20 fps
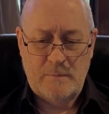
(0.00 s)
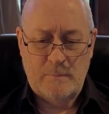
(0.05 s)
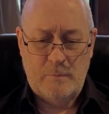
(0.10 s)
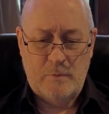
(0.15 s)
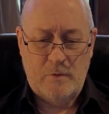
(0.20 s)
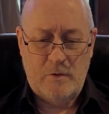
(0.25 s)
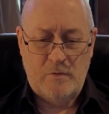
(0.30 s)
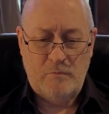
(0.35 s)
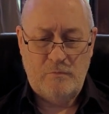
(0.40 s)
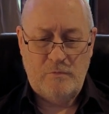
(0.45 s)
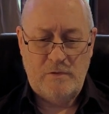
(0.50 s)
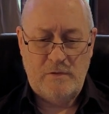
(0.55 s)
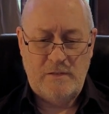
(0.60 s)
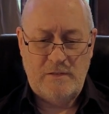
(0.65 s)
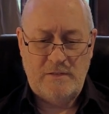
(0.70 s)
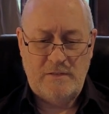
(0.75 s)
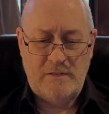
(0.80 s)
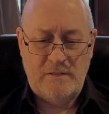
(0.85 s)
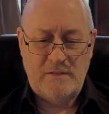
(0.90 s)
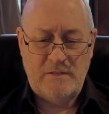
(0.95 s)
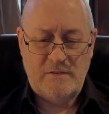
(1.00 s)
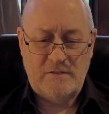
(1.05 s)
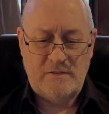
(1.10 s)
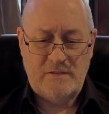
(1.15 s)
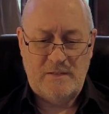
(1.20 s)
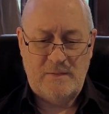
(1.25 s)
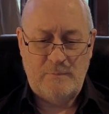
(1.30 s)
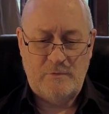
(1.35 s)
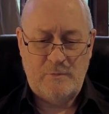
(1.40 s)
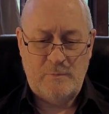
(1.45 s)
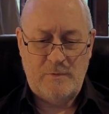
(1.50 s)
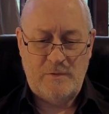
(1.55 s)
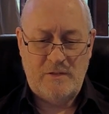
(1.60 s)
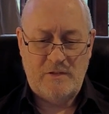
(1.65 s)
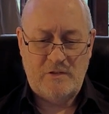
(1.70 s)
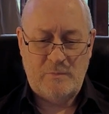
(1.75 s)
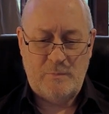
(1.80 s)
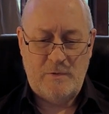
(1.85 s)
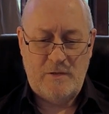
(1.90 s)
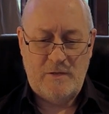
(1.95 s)
but I really didn't seem to be
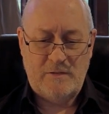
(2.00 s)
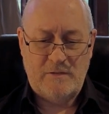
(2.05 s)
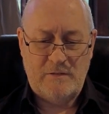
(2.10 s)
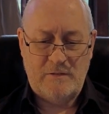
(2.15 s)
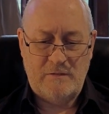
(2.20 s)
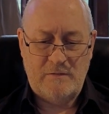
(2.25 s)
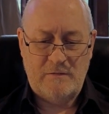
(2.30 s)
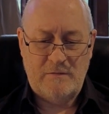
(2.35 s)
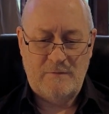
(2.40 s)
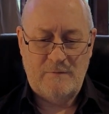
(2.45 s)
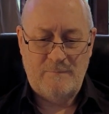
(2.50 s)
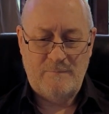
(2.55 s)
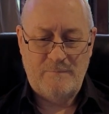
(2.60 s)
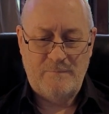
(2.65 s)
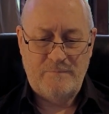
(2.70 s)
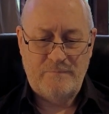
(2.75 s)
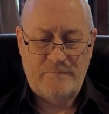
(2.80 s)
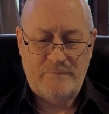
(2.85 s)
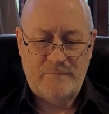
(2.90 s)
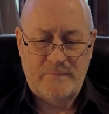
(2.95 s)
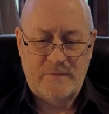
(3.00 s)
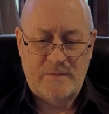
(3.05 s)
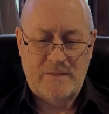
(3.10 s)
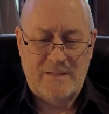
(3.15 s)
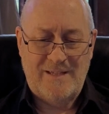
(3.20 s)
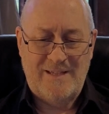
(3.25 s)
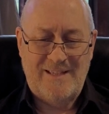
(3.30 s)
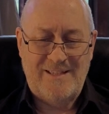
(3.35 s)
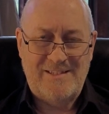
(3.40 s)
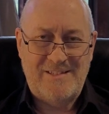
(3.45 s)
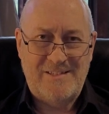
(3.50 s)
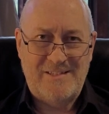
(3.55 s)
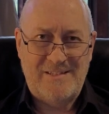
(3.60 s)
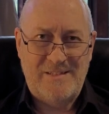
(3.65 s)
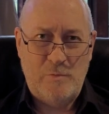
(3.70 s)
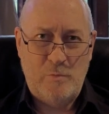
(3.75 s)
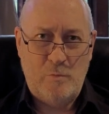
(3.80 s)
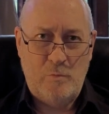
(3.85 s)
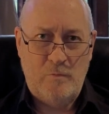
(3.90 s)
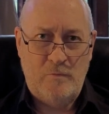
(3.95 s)
expecting a
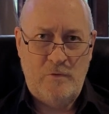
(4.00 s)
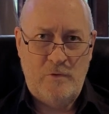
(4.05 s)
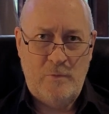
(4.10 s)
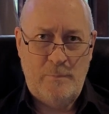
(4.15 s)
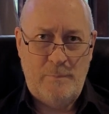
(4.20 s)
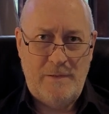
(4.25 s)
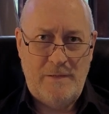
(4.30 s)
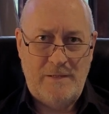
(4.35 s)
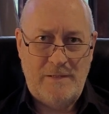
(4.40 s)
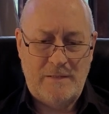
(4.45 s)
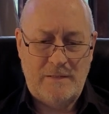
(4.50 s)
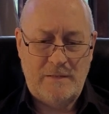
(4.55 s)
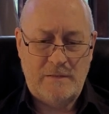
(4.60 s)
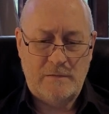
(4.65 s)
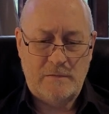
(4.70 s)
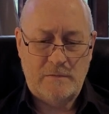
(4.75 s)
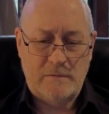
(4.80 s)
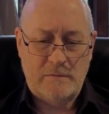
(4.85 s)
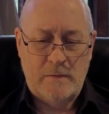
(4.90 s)
silver being.